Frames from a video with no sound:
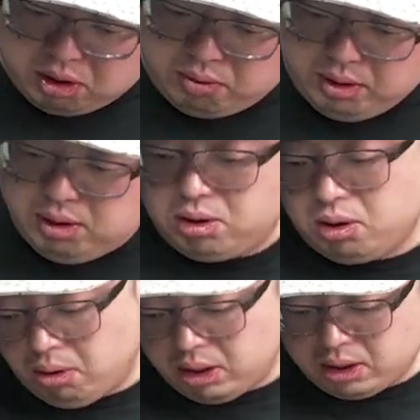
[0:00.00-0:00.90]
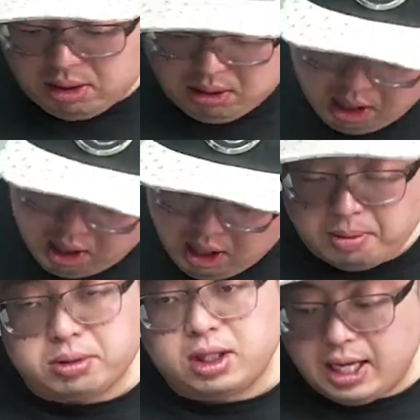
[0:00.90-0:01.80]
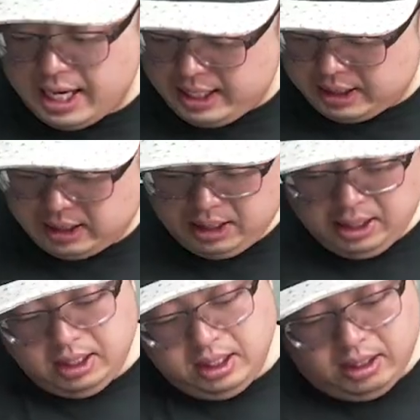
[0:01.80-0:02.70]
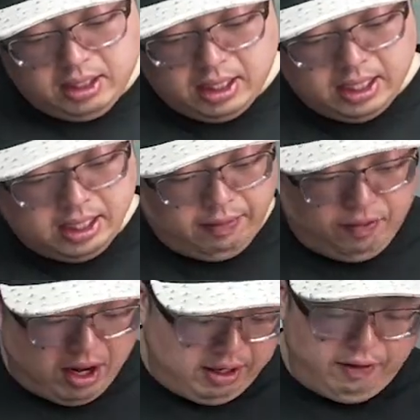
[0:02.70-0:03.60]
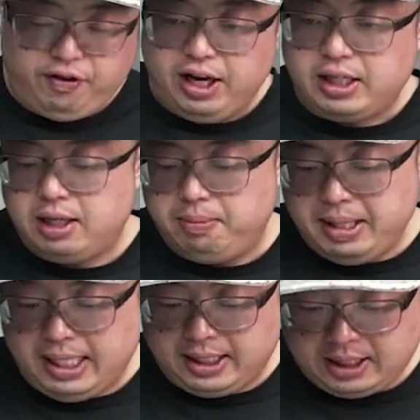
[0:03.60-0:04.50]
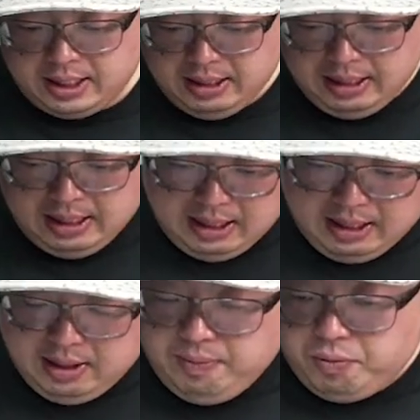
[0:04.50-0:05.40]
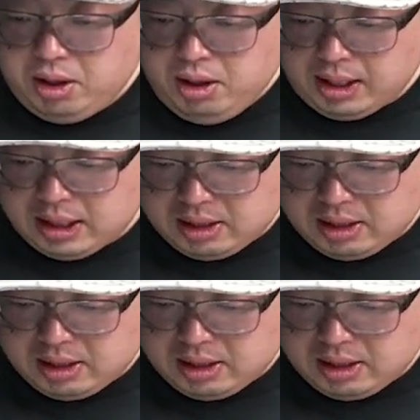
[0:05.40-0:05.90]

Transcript: through torso, arms, legs, and finally the face and the base. Looking at some of the